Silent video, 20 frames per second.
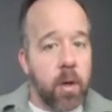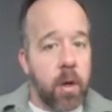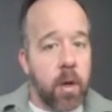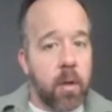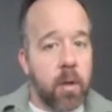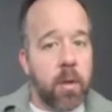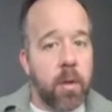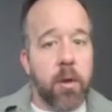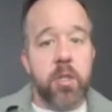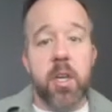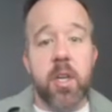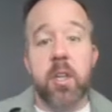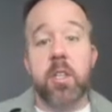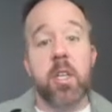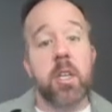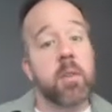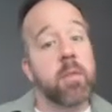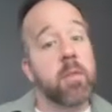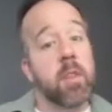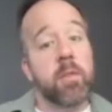They're
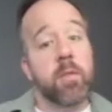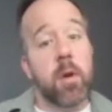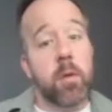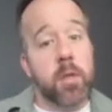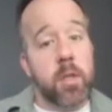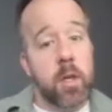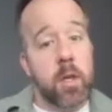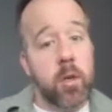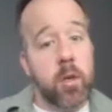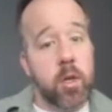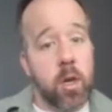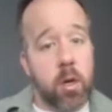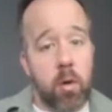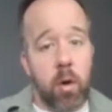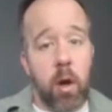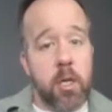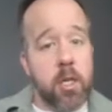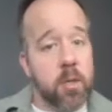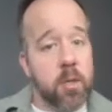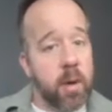sensitive to the voltage
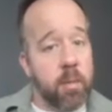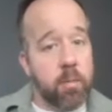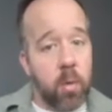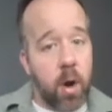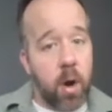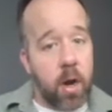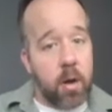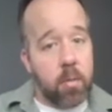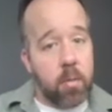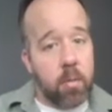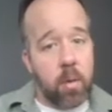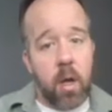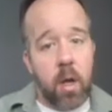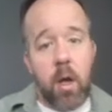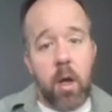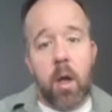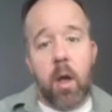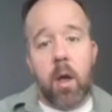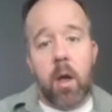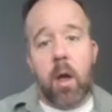across the membrane.
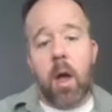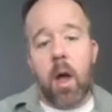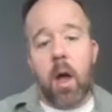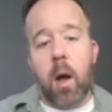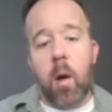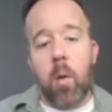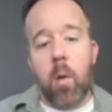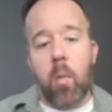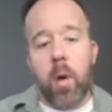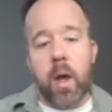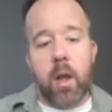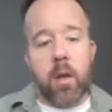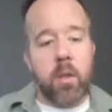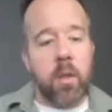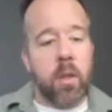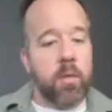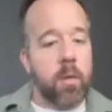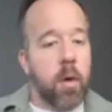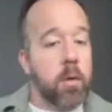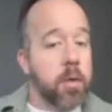When the
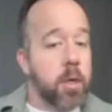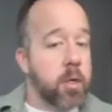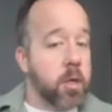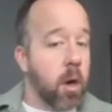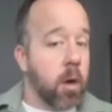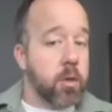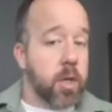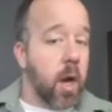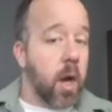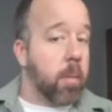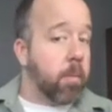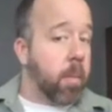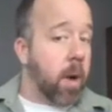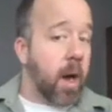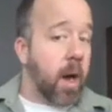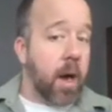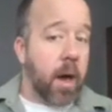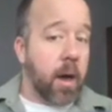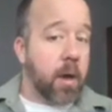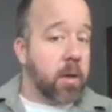voltage goes up
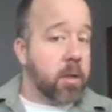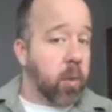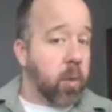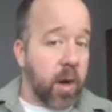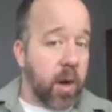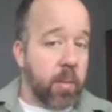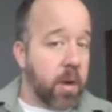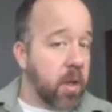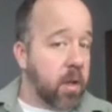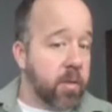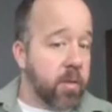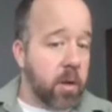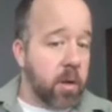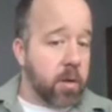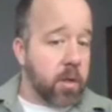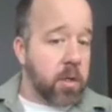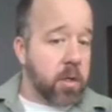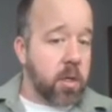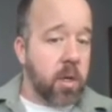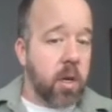by 20
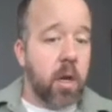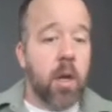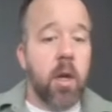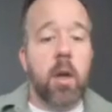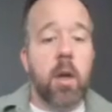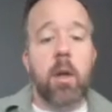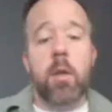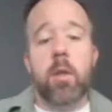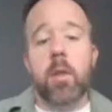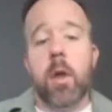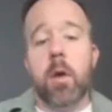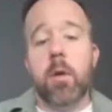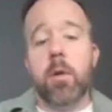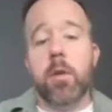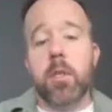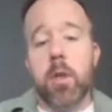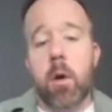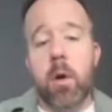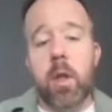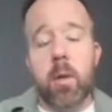millivolts, those
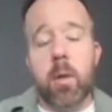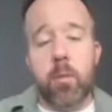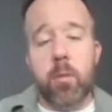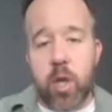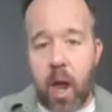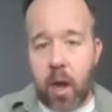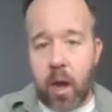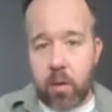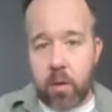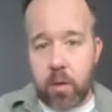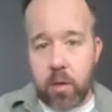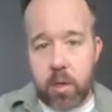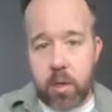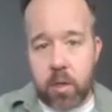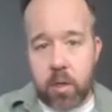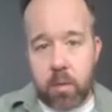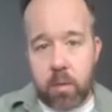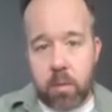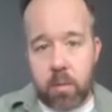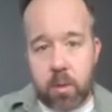sodium channels,
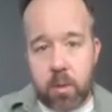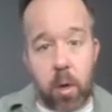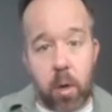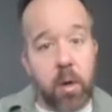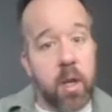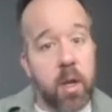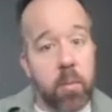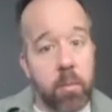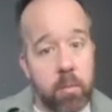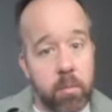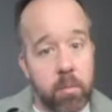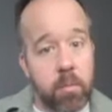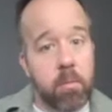sodium